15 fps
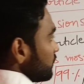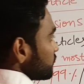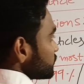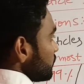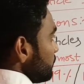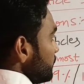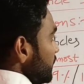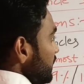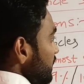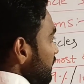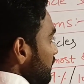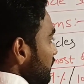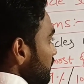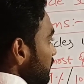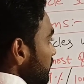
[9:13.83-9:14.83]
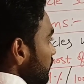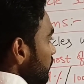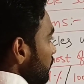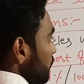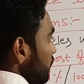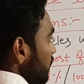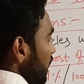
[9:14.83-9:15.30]
So middle
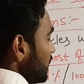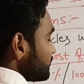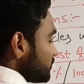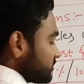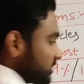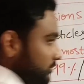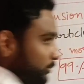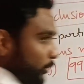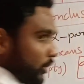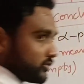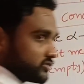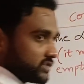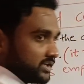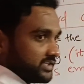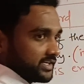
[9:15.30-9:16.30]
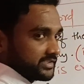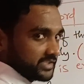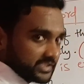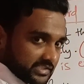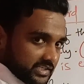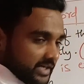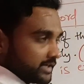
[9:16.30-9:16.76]
also some positive charge
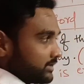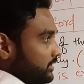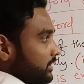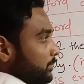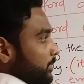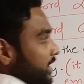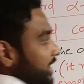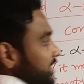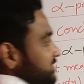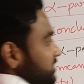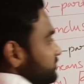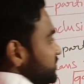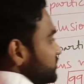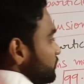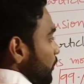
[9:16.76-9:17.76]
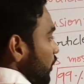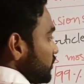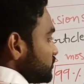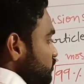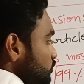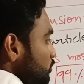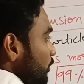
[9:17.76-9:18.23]
existed. Because of this
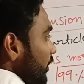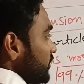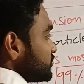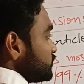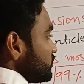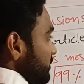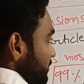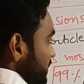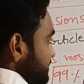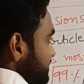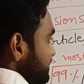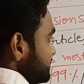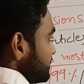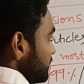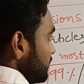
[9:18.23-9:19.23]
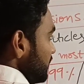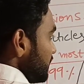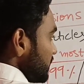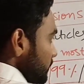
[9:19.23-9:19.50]
positive repulsions, it